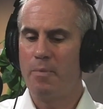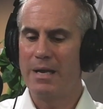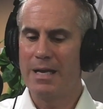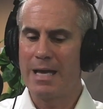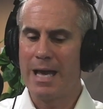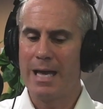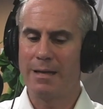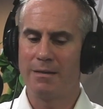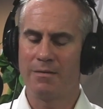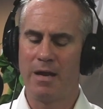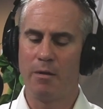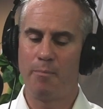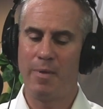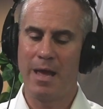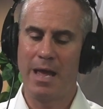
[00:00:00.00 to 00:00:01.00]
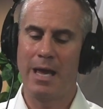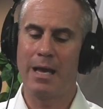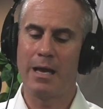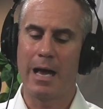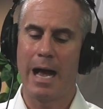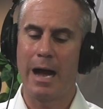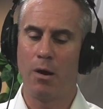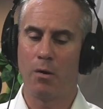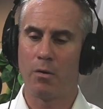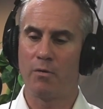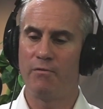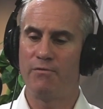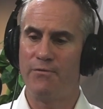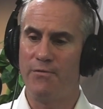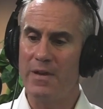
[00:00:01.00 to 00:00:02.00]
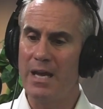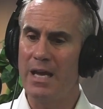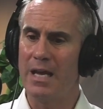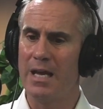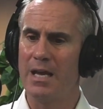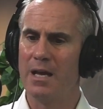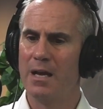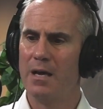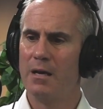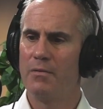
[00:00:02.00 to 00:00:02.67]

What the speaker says: But yet they're paying our fee.